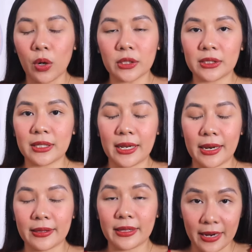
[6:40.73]
ones
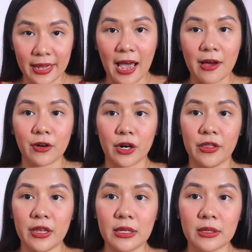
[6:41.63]
that I have are
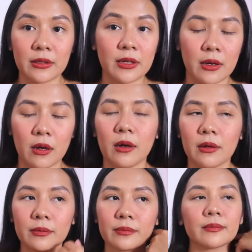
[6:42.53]
these. I
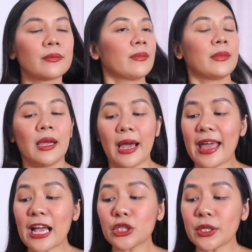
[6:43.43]

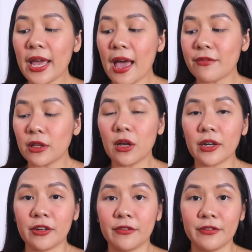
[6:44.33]
actually have a
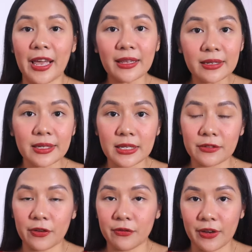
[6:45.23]
lot of necklaces
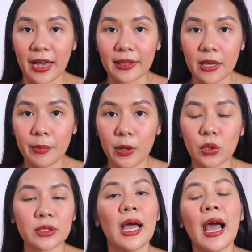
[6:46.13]
from Valley
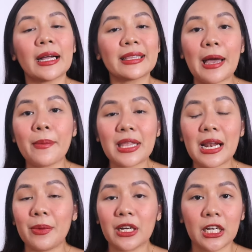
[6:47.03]
because ang dami
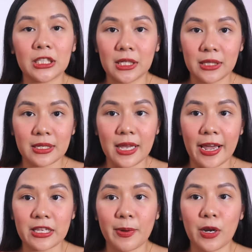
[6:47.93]
nila magagandang
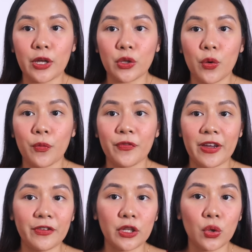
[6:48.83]
designs, pero ito,
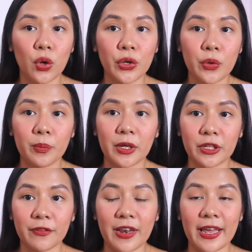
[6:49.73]
favorite ko yung
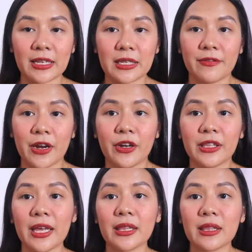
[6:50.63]
butterfly kasi
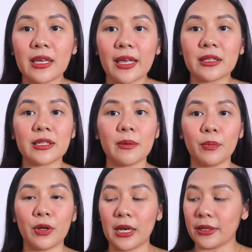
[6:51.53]
very dainty and
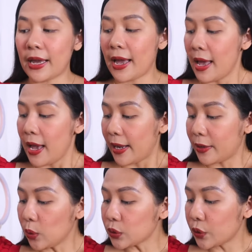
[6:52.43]
simple lang niya.
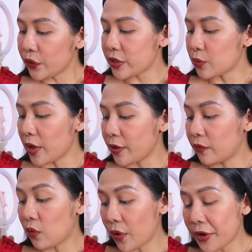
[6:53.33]
And also this one,
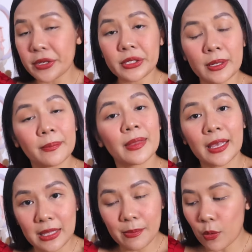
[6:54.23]
of course,
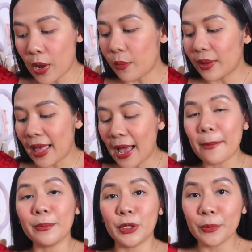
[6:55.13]
hindi
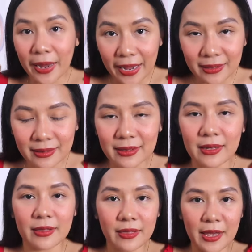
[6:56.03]
mawawala, mermaid
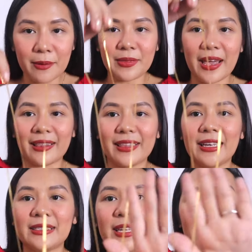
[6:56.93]
theme
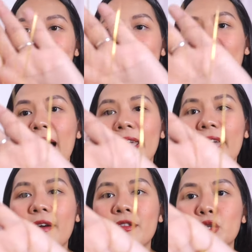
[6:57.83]
necklace, and I
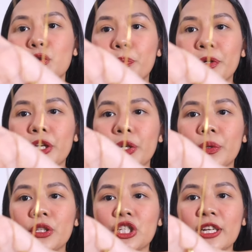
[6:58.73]
have this super
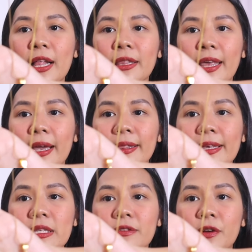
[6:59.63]
cute shell
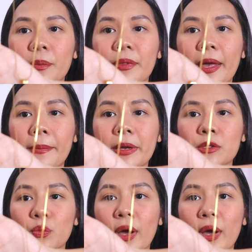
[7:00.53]
necklace from them as